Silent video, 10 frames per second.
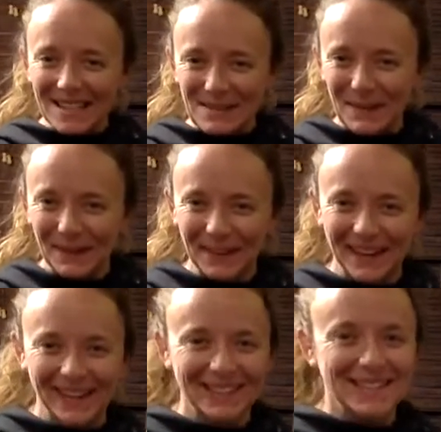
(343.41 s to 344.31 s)

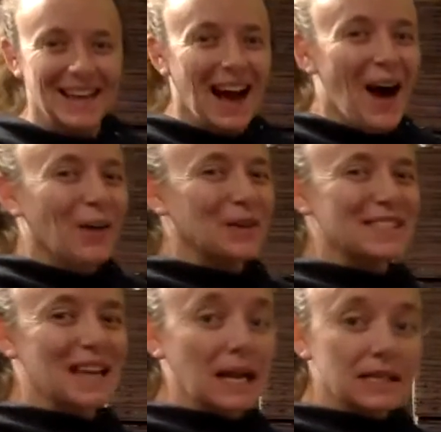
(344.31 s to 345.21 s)
exponents.
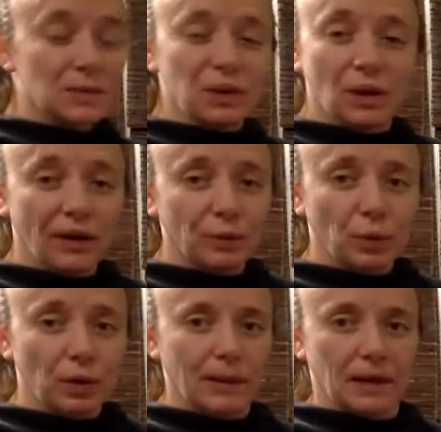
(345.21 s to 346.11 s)
What's nice is we don't have to
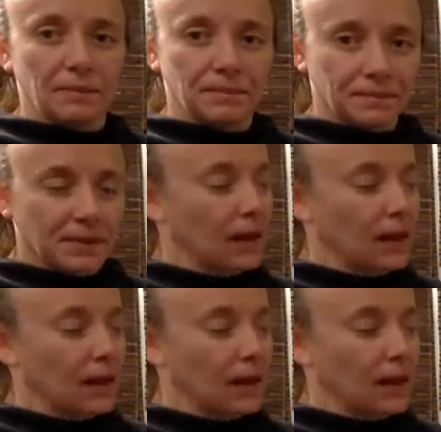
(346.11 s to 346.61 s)
worry about them.